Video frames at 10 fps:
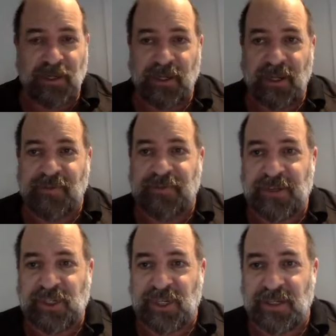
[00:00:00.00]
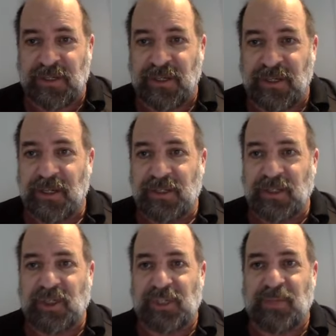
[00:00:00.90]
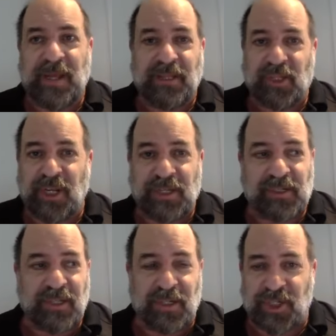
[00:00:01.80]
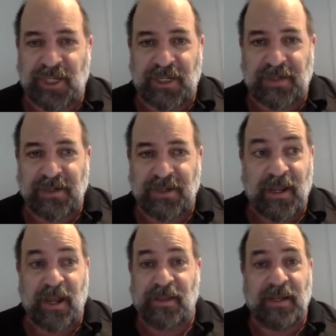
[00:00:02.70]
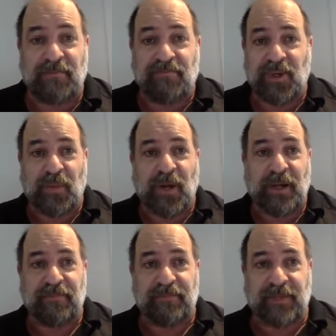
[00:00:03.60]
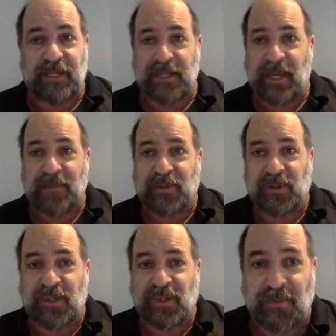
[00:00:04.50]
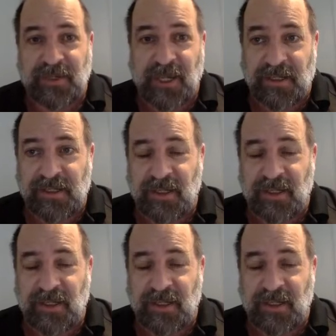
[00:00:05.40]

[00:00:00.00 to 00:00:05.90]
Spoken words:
efficient to just make the changes in the sheet, and then your bot captures those updates.